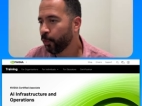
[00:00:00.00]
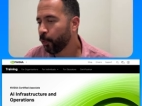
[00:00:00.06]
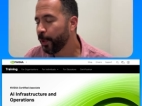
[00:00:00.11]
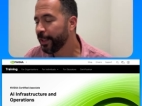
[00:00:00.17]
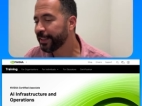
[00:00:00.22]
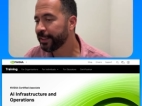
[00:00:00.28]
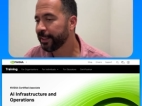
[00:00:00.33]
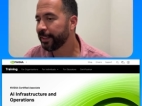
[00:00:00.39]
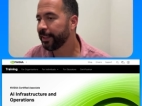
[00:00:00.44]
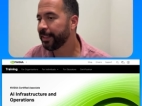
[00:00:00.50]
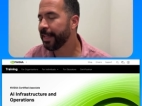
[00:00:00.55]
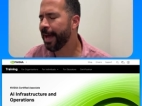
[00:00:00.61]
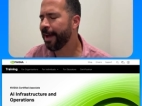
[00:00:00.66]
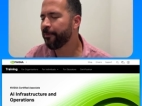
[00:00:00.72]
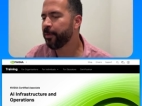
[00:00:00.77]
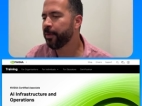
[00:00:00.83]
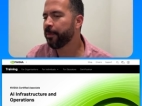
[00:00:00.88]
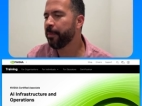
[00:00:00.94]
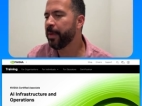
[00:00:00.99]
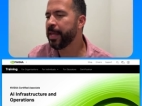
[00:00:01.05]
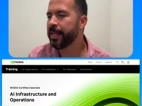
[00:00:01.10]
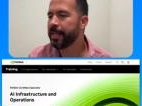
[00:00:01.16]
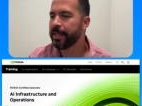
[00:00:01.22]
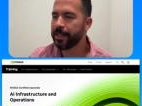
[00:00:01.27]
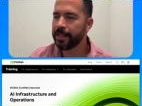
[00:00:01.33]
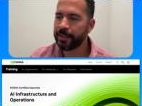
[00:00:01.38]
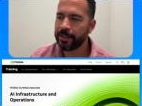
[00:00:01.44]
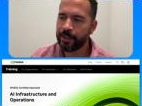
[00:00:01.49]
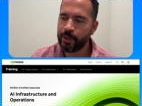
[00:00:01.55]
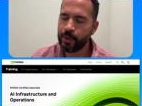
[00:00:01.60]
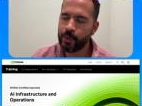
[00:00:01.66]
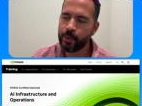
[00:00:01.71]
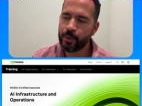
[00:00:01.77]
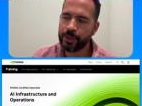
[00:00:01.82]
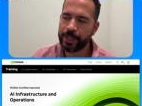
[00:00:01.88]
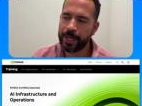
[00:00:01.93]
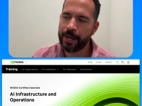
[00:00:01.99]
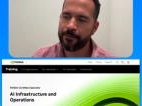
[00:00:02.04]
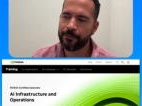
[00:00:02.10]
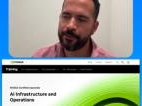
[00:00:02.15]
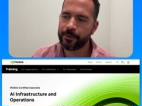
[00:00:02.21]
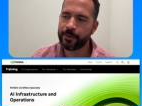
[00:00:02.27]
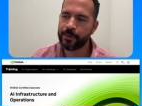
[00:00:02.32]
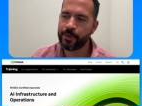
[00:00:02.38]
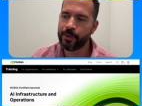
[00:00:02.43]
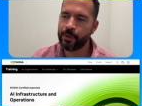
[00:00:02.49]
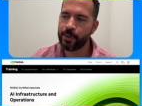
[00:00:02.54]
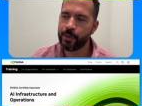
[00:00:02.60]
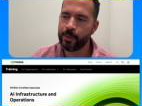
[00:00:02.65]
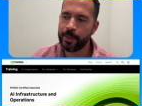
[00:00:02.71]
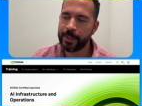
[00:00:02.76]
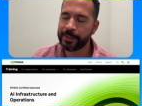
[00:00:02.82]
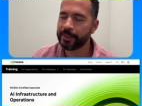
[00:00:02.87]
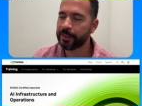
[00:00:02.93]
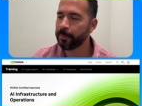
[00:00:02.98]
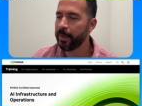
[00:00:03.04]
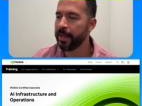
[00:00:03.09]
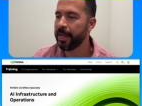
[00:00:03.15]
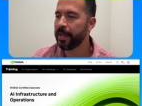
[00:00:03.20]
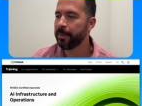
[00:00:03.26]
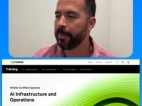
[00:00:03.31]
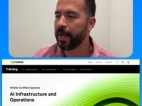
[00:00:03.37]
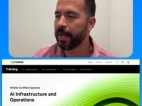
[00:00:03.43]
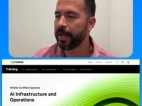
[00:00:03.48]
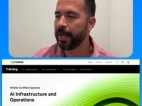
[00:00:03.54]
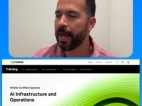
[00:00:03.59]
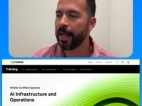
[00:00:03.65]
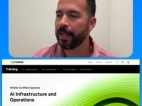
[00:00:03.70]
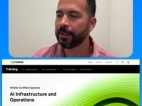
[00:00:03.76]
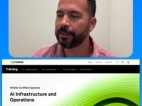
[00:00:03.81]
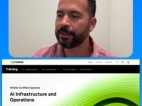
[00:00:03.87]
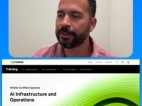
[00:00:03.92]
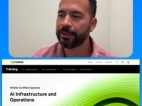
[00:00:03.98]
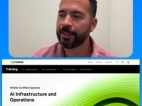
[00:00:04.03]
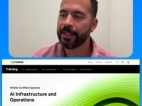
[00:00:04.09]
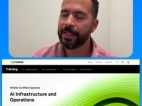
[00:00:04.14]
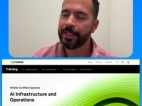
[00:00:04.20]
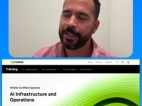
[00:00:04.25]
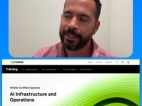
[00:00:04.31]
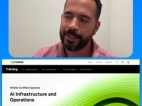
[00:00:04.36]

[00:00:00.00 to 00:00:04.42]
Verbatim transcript: Recently, I've been making a huge effort to expand my knowledge